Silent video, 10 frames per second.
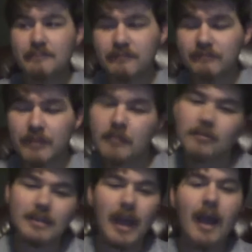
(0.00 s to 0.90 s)

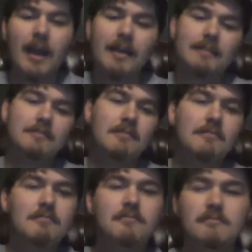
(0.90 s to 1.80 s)
people
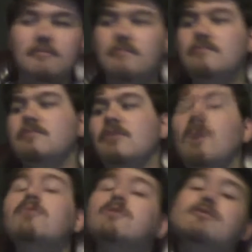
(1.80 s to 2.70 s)
dying,
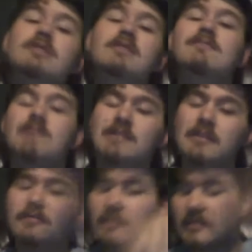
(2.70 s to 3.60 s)
soul searching, et
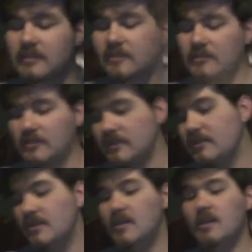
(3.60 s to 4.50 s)
cetera, et cetera.
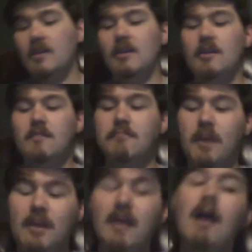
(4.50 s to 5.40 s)

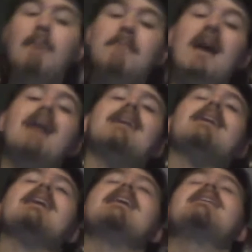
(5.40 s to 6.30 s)
But I'm back,
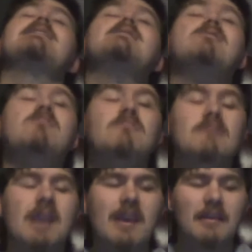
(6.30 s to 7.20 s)
and it's gonna
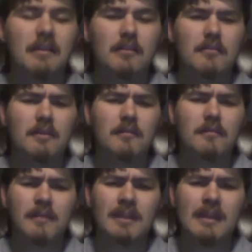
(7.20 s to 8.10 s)
take a little bit for
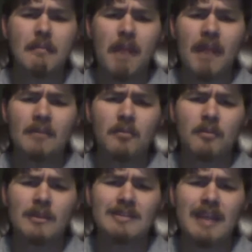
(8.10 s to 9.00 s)
me to get back to
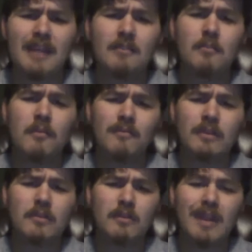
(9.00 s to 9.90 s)
doing exactly one
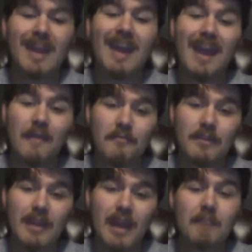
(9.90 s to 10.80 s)
video a day
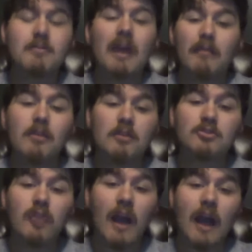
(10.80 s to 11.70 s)
every day, but I'm gonna
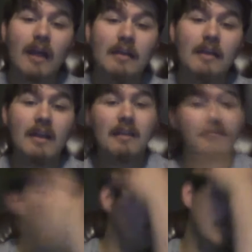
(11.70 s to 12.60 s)
try. And
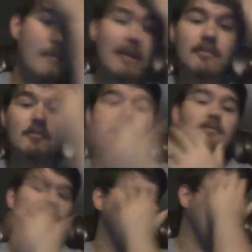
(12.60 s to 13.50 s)
I'm sorry about the
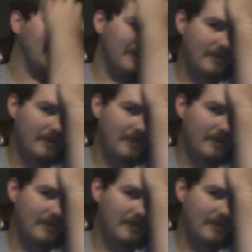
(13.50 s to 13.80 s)
lighting,